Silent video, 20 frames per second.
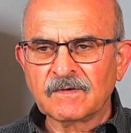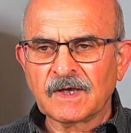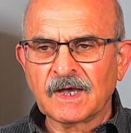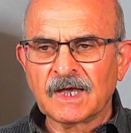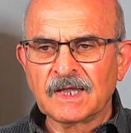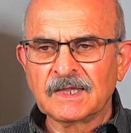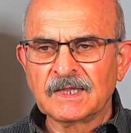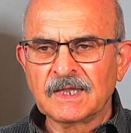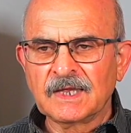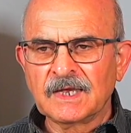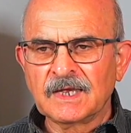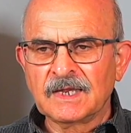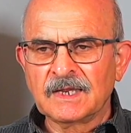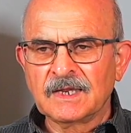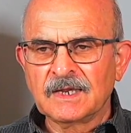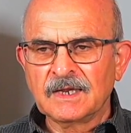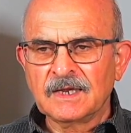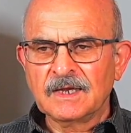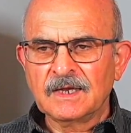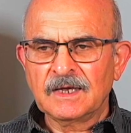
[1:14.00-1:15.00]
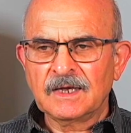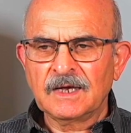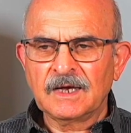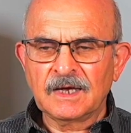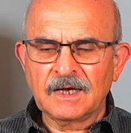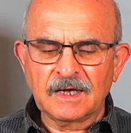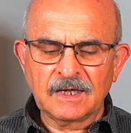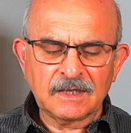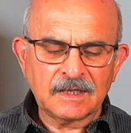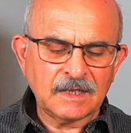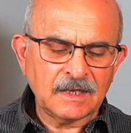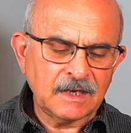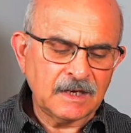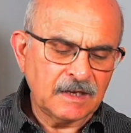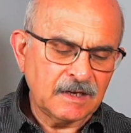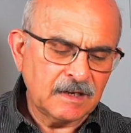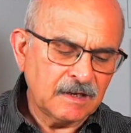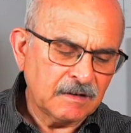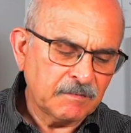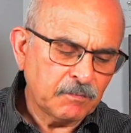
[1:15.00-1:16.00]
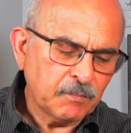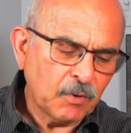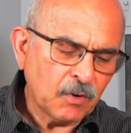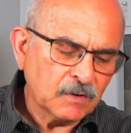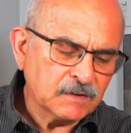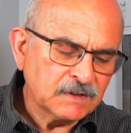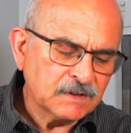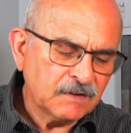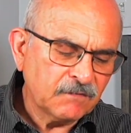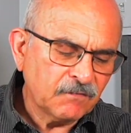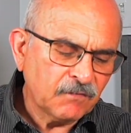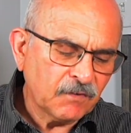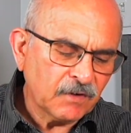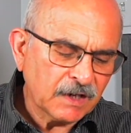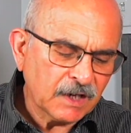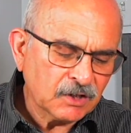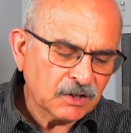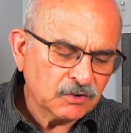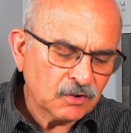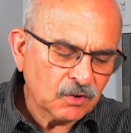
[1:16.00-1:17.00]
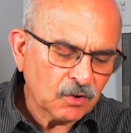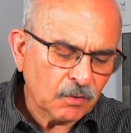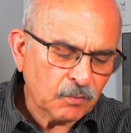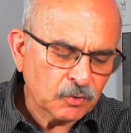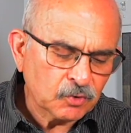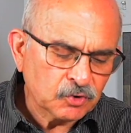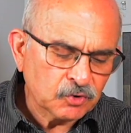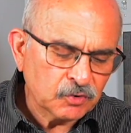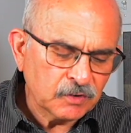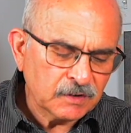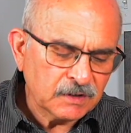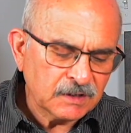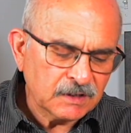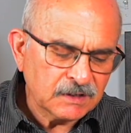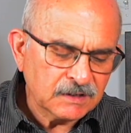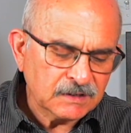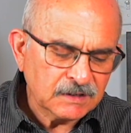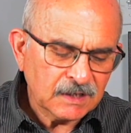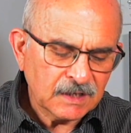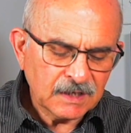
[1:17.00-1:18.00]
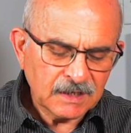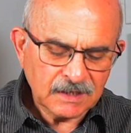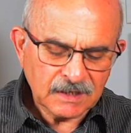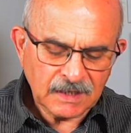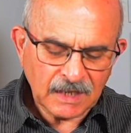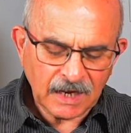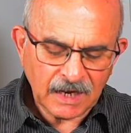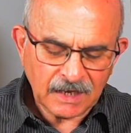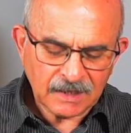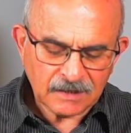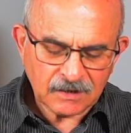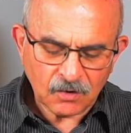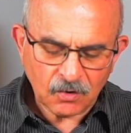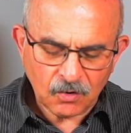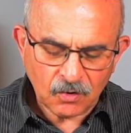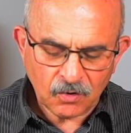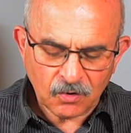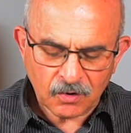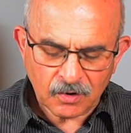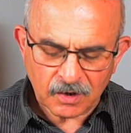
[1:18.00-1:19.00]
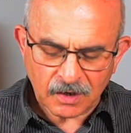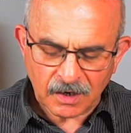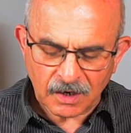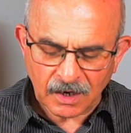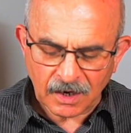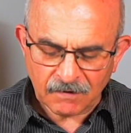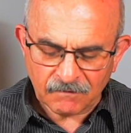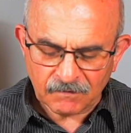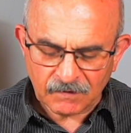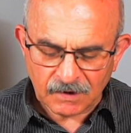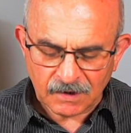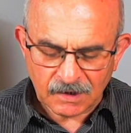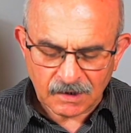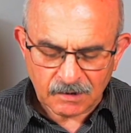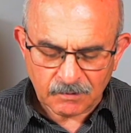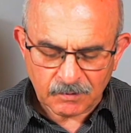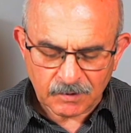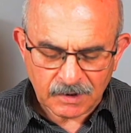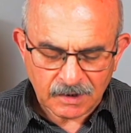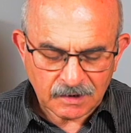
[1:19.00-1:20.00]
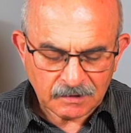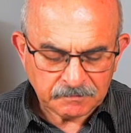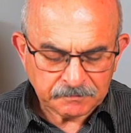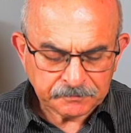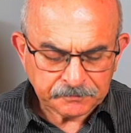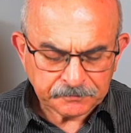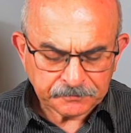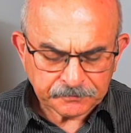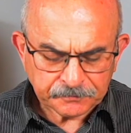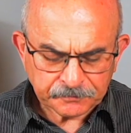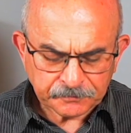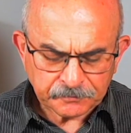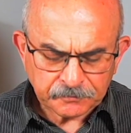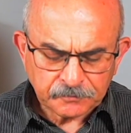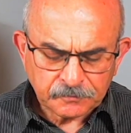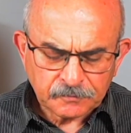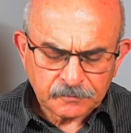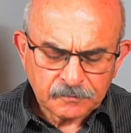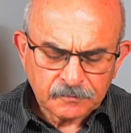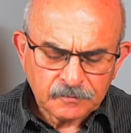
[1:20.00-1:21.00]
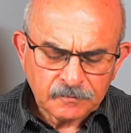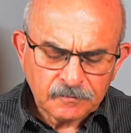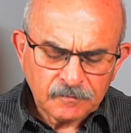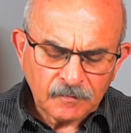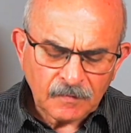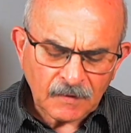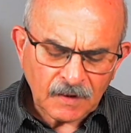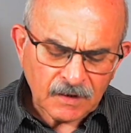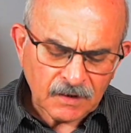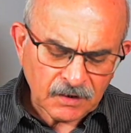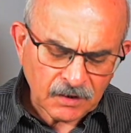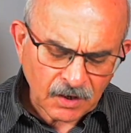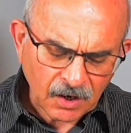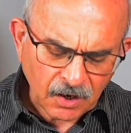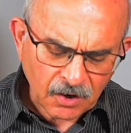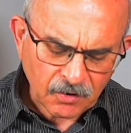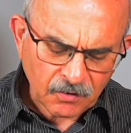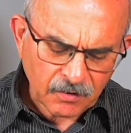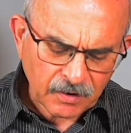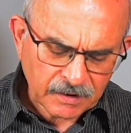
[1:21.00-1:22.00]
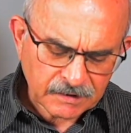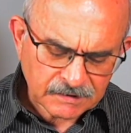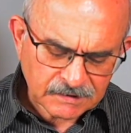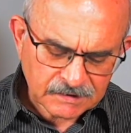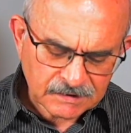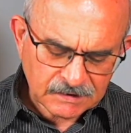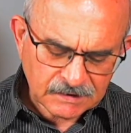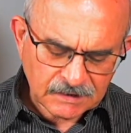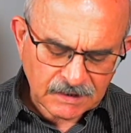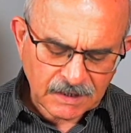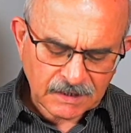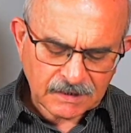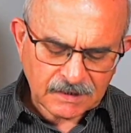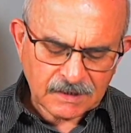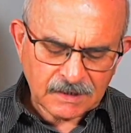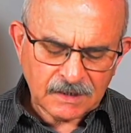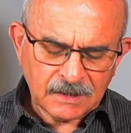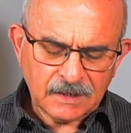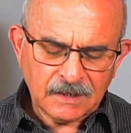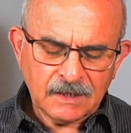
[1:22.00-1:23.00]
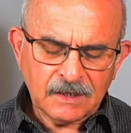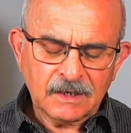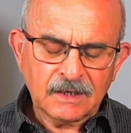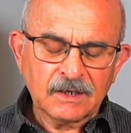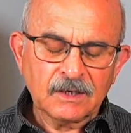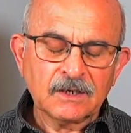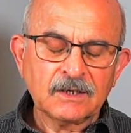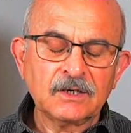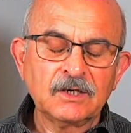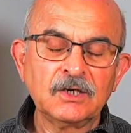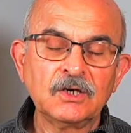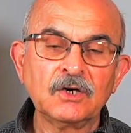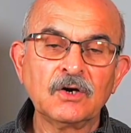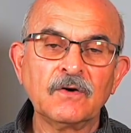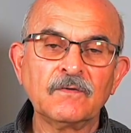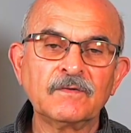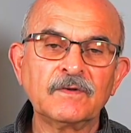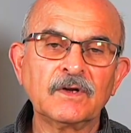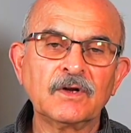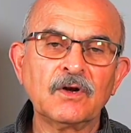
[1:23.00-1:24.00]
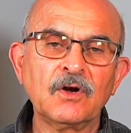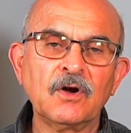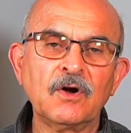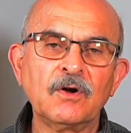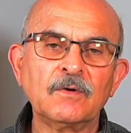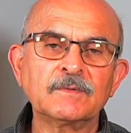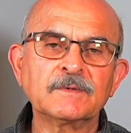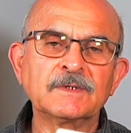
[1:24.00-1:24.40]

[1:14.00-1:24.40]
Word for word: and then the positive financial opportunities that are available. Now I see that the King of the Cups